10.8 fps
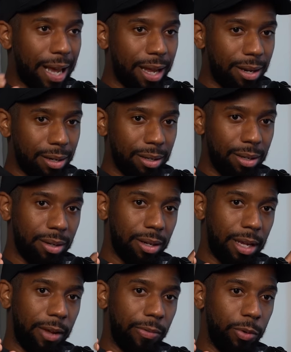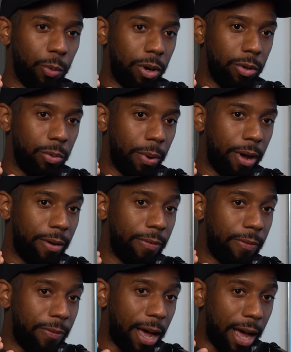then if you want to burn
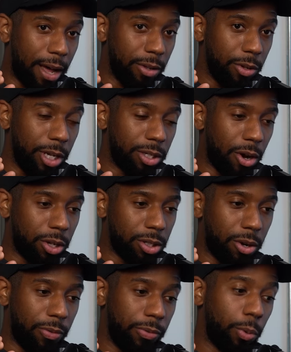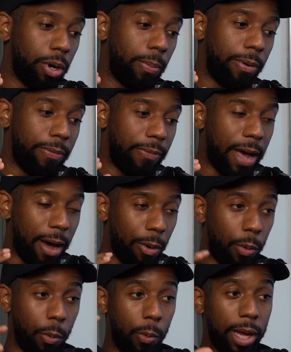fat, you need to ask yourself if you want to burn fat
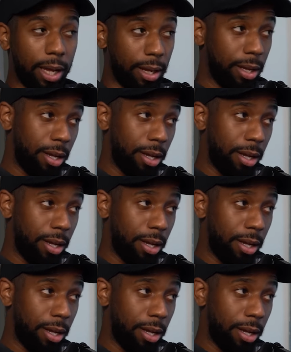or weight.